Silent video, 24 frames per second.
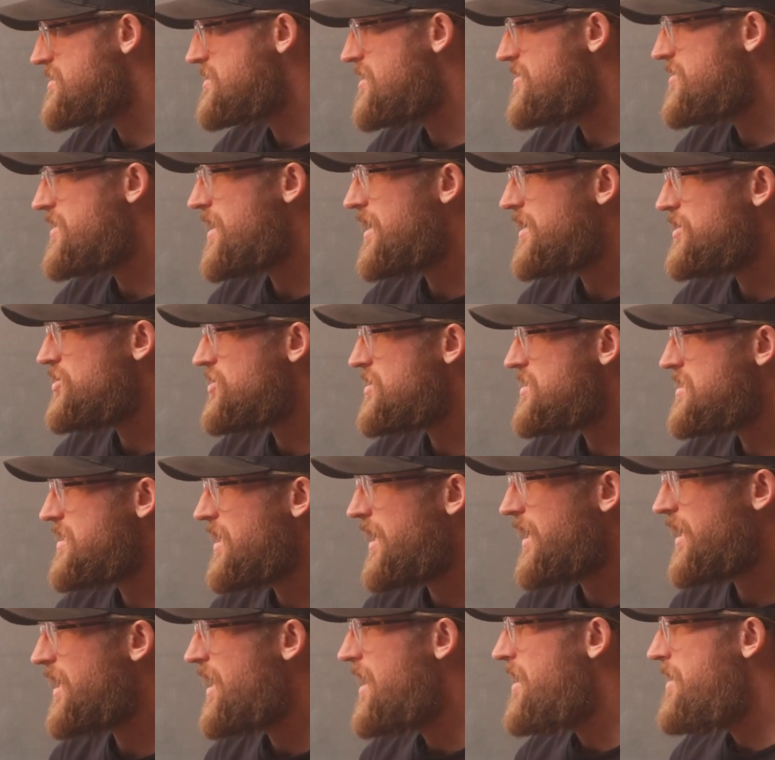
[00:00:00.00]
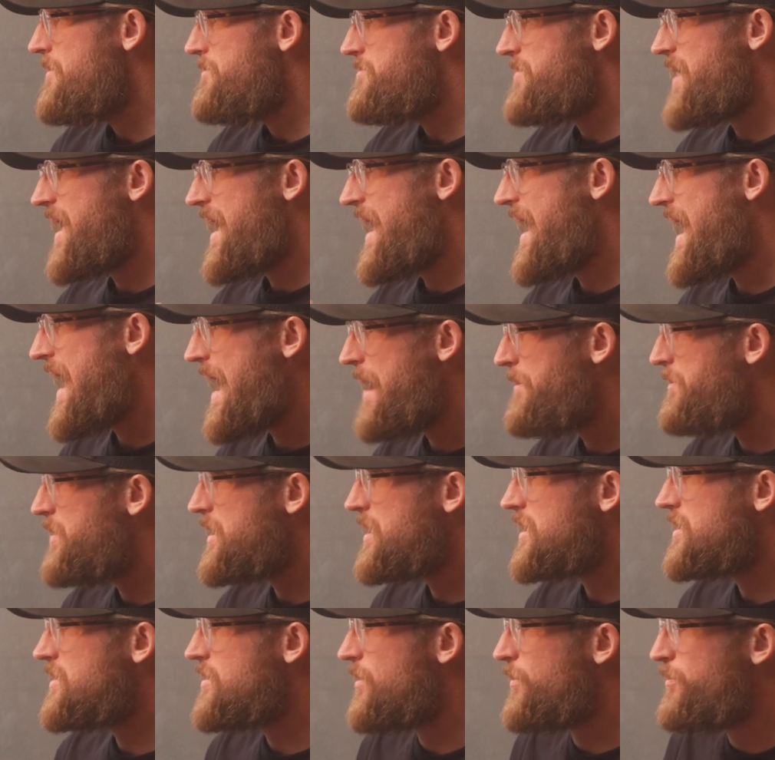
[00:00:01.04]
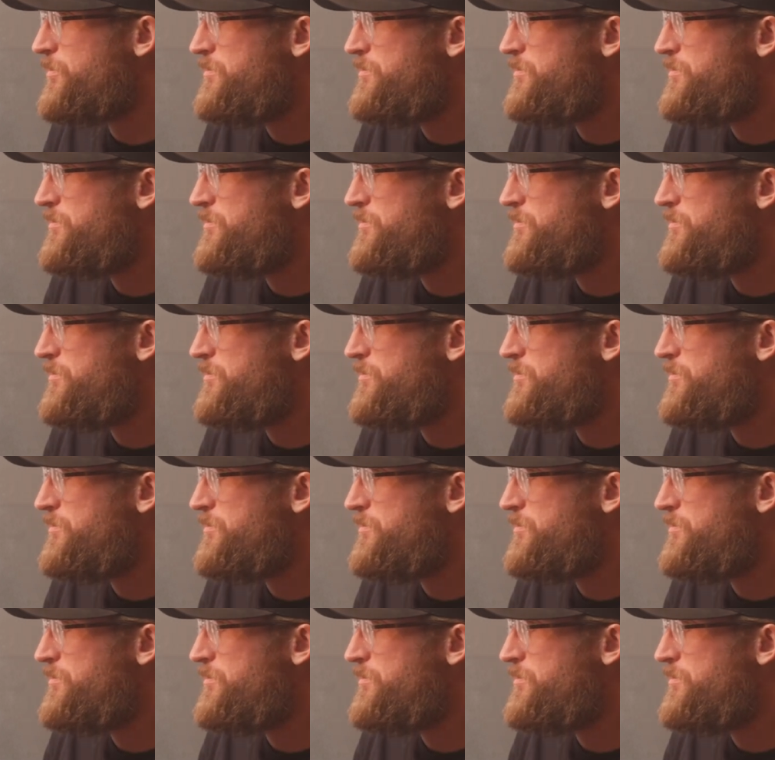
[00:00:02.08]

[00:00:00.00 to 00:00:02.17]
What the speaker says: and then just like happening to